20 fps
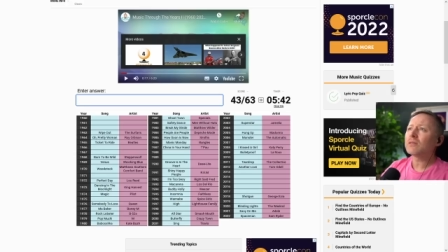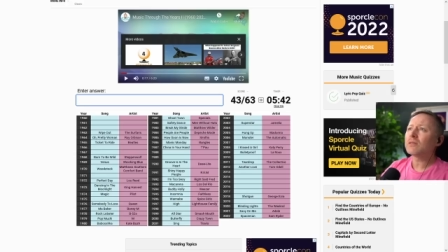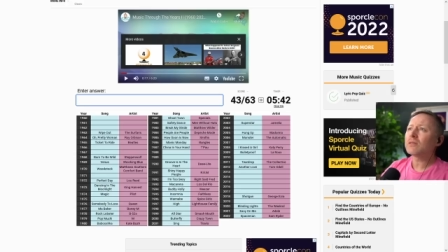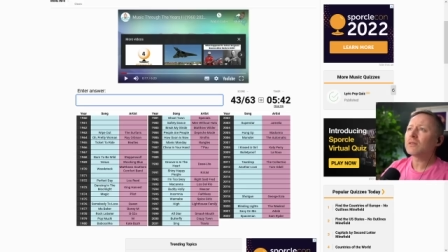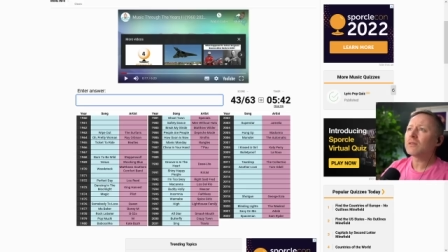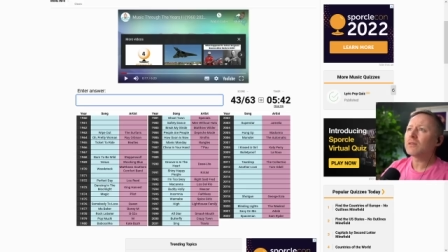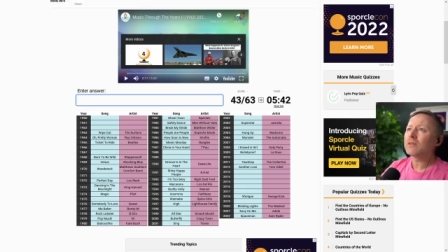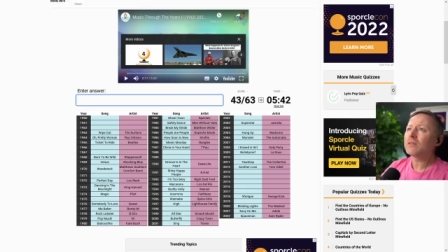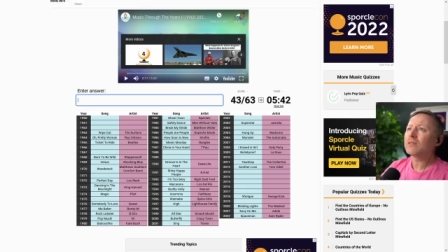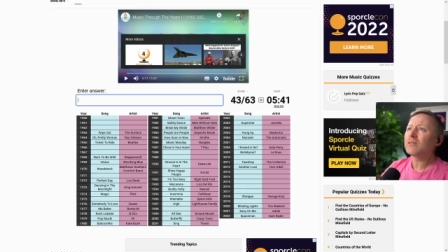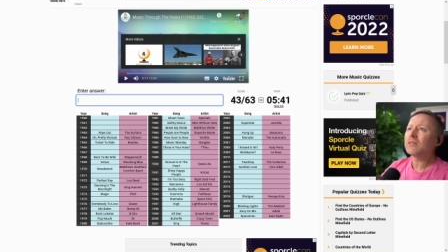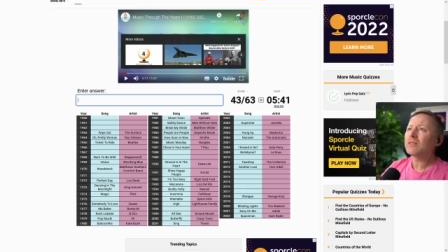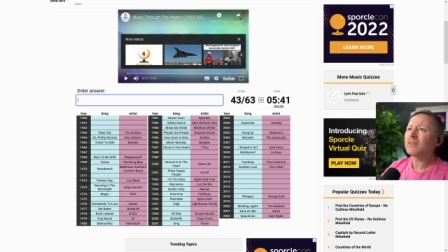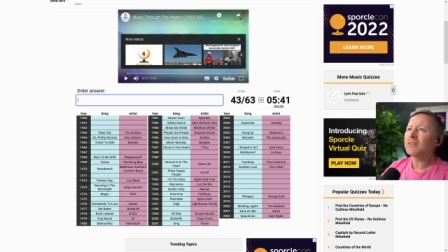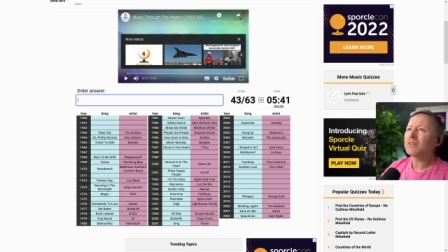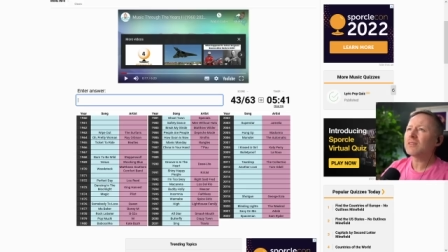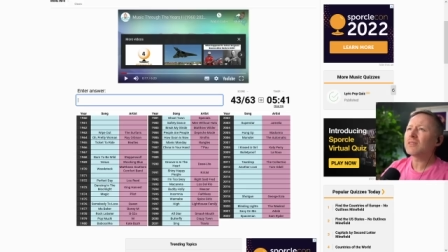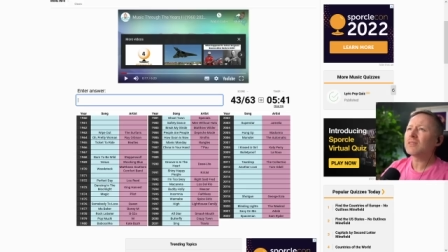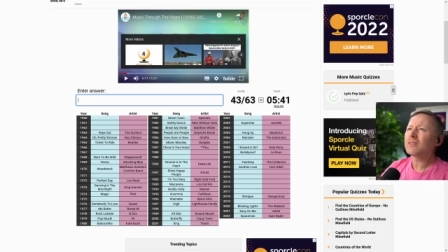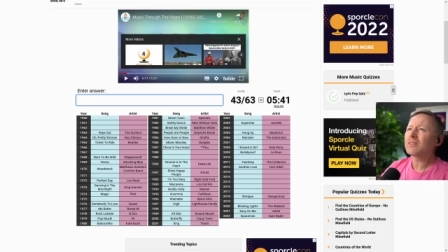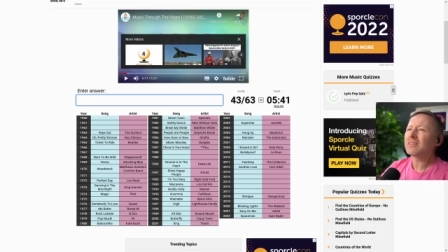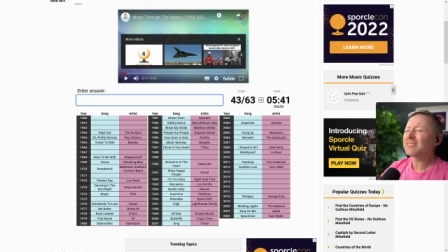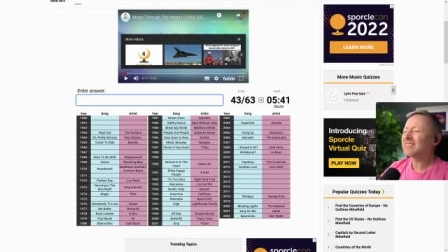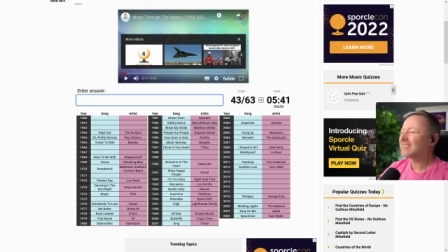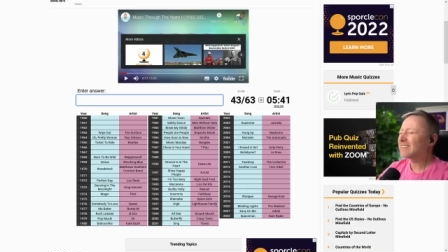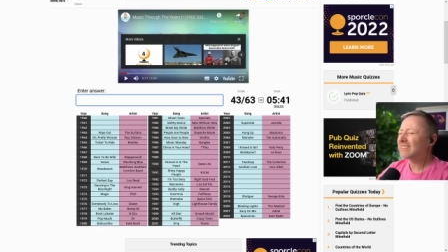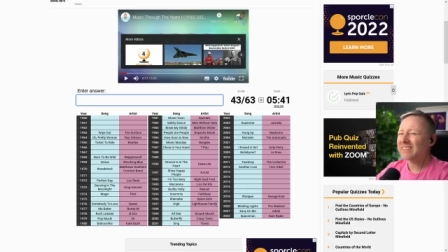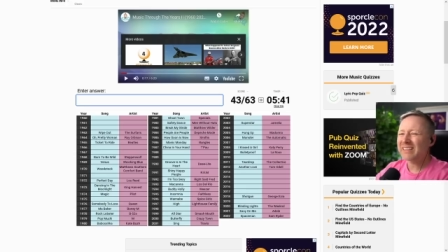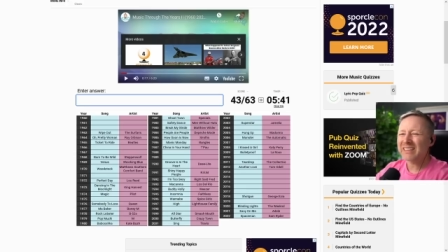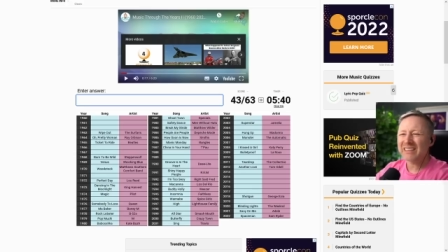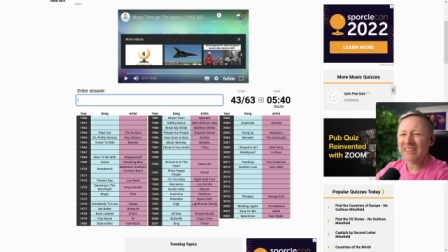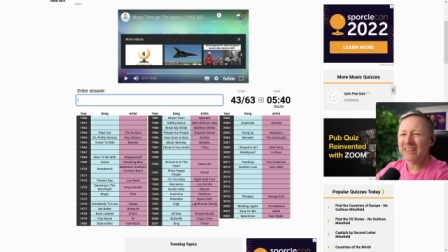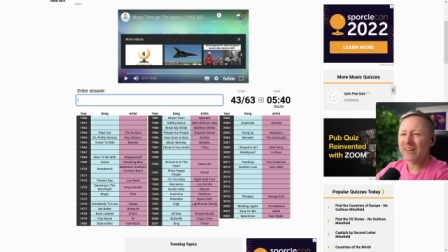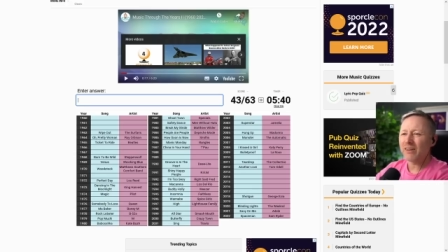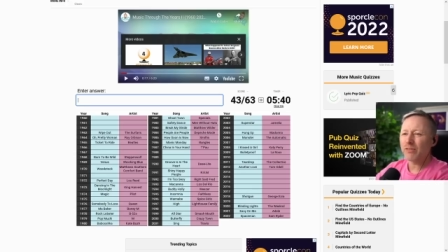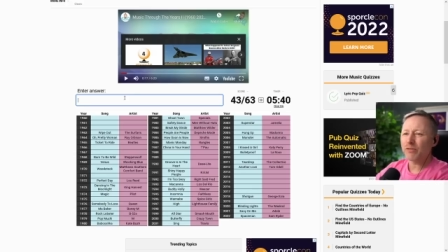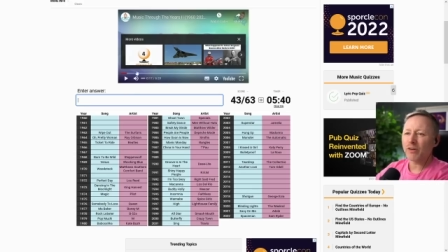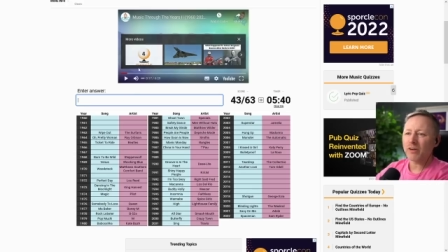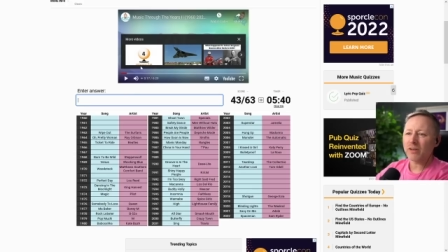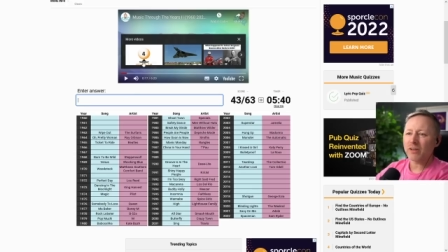and, uh, nah, nah,
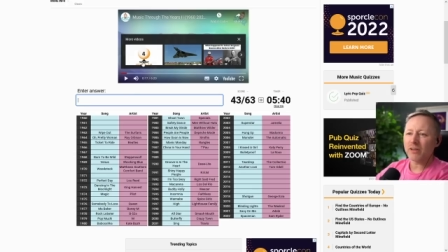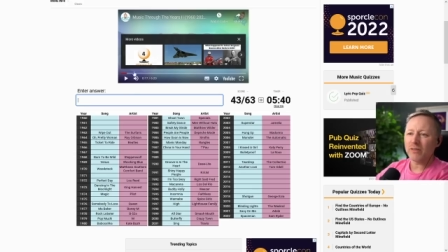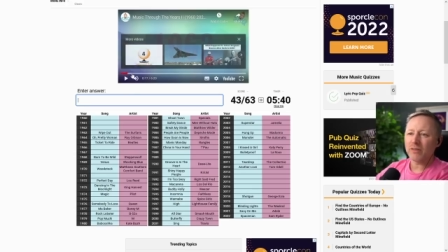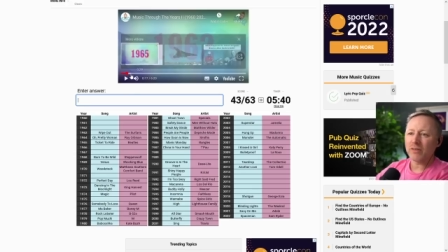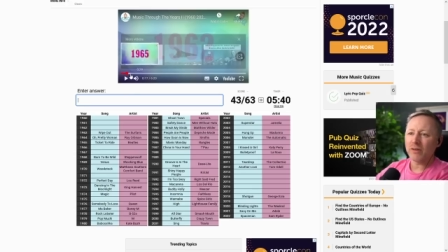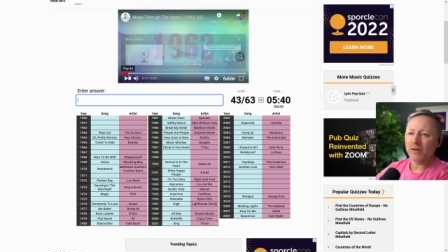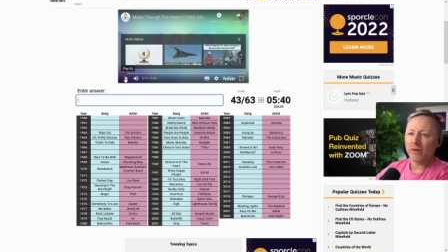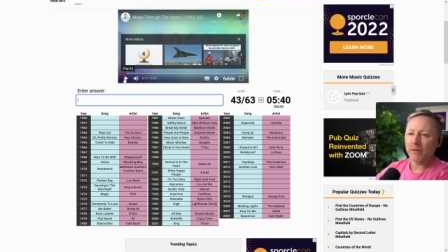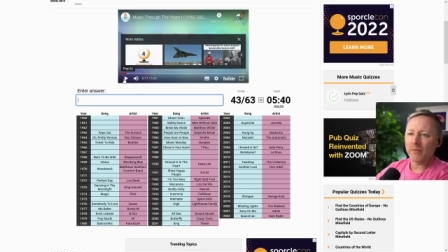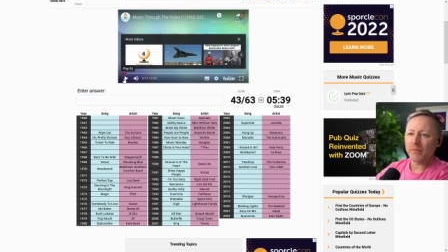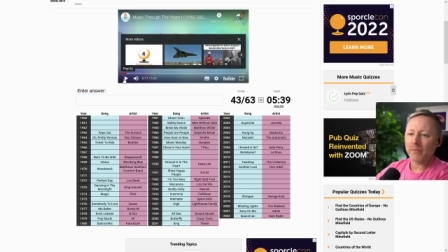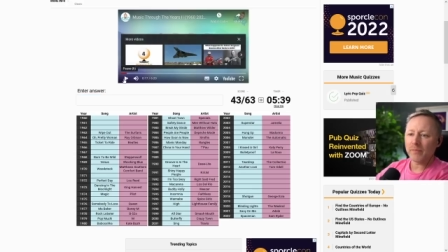fuck it, no.